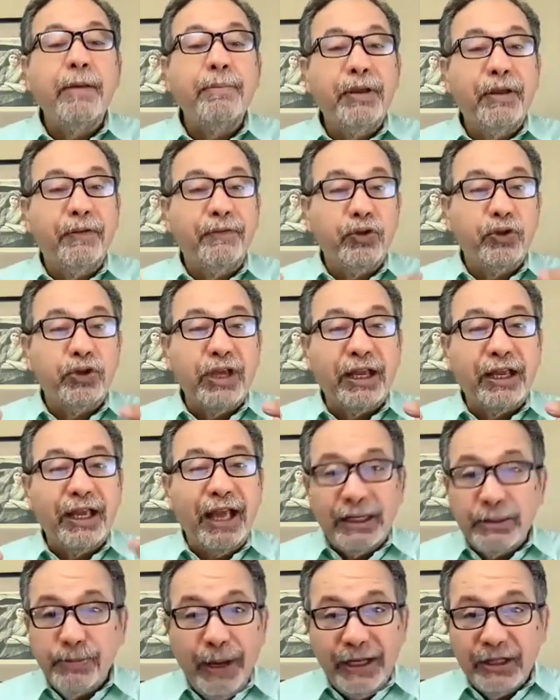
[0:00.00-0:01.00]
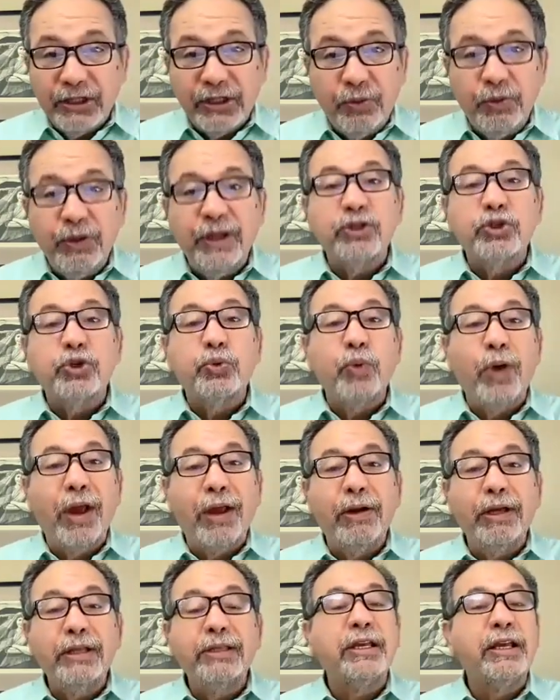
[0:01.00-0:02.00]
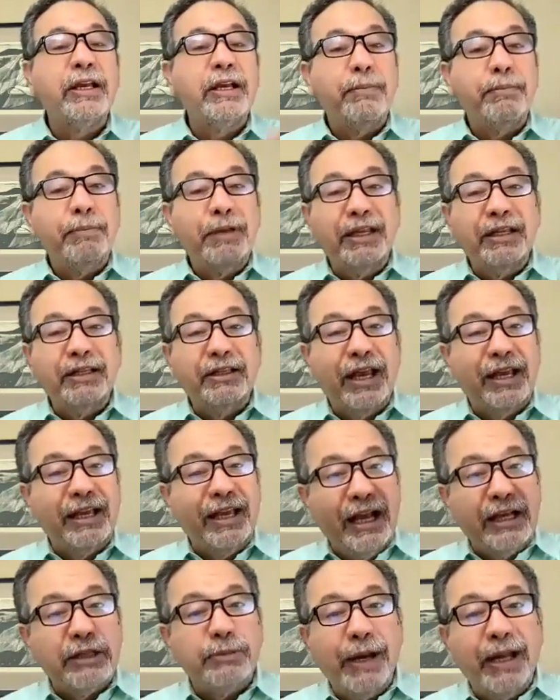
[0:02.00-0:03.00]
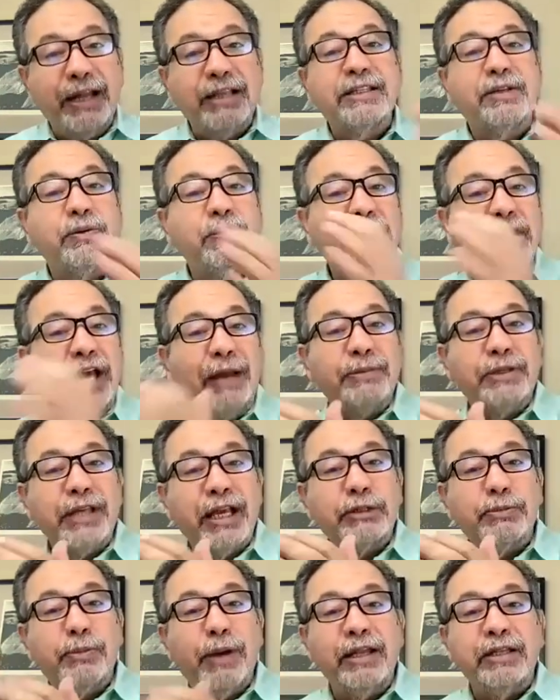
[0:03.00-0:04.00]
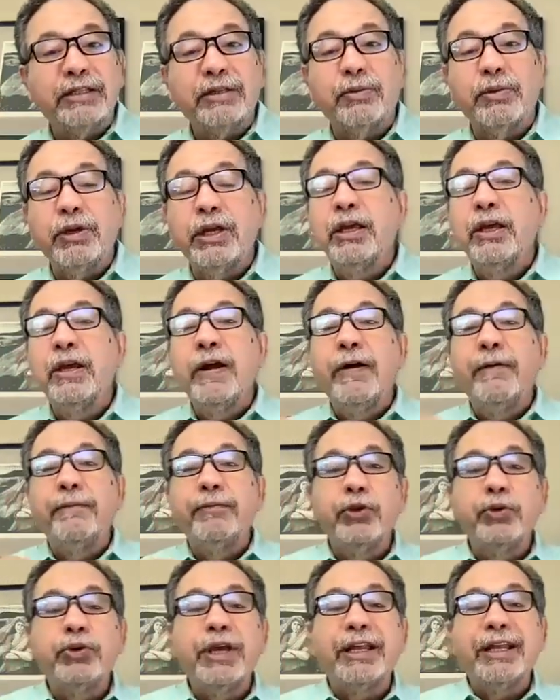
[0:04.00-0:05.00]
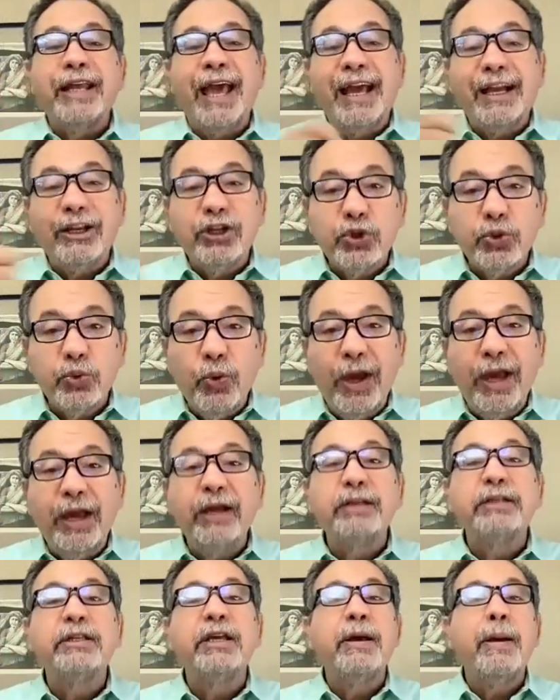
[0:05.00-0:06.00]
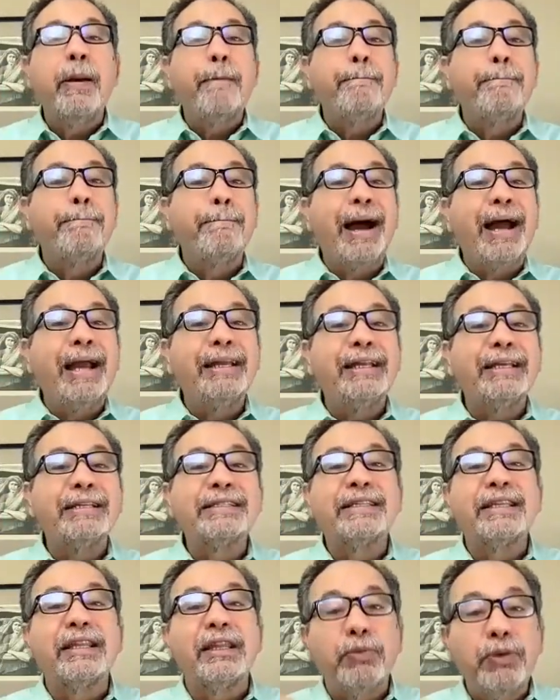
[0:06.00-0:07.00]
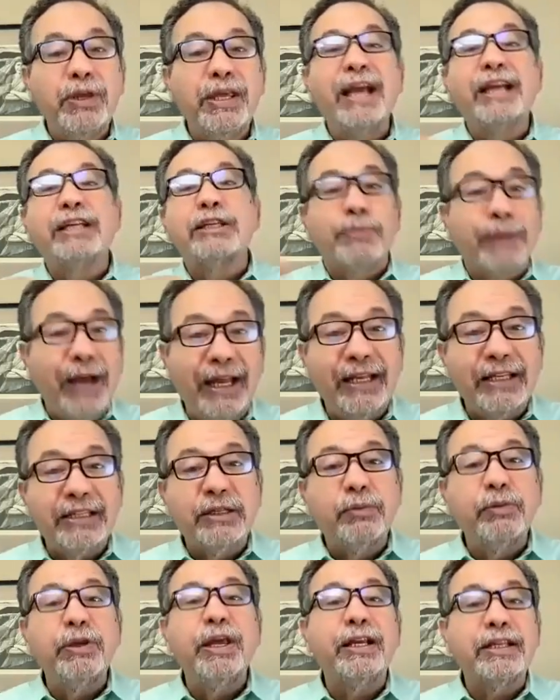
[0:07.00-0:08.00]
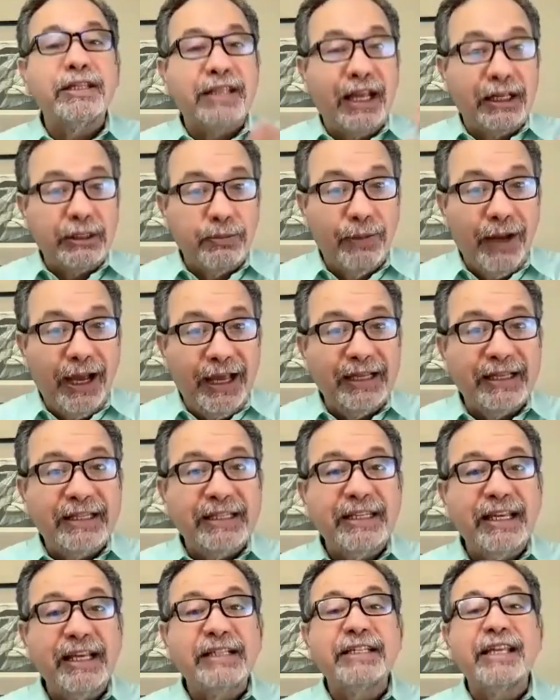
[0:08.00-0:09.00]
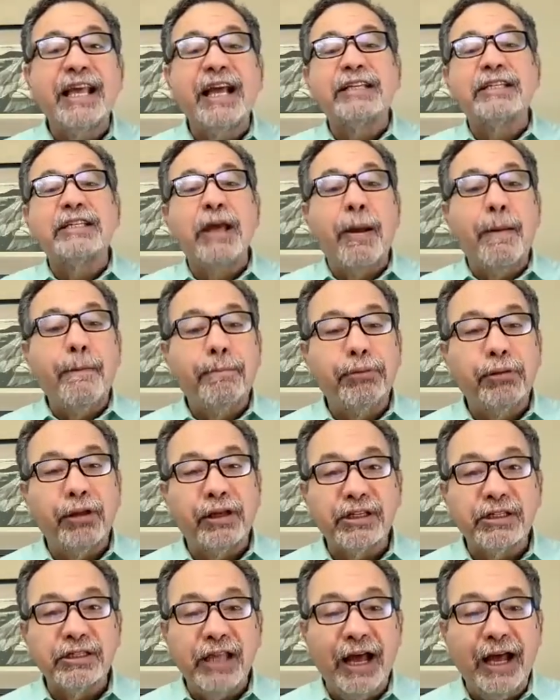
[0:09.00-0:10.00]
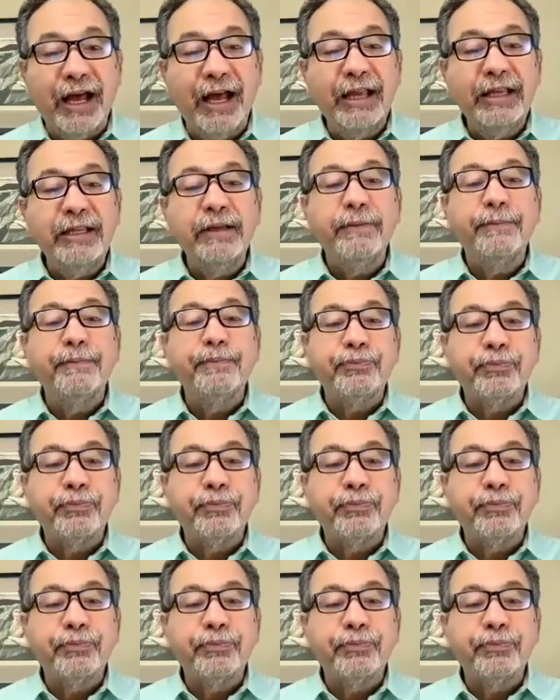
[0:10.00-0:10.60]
If you take x minus 3 and square it, meaning take x minus 3 times x minus 3, you get x squared minus 3x minus 3x, that's minus 6x plus 9.